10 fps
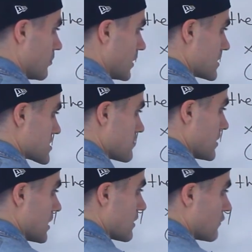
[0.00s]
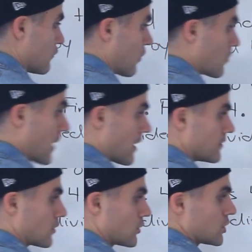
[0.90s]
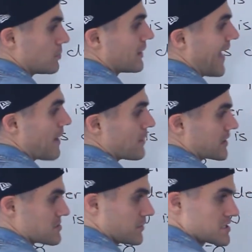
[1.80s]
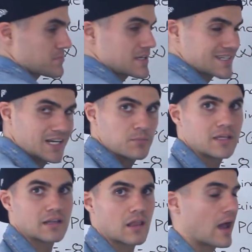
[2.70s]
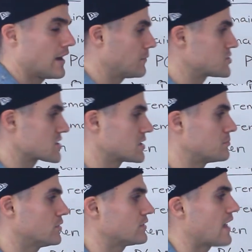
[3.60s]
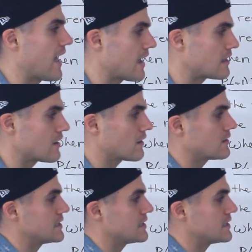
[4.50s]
plus b format. Or you could put mx plus b. It's going to be a line. I'm just going to put the a there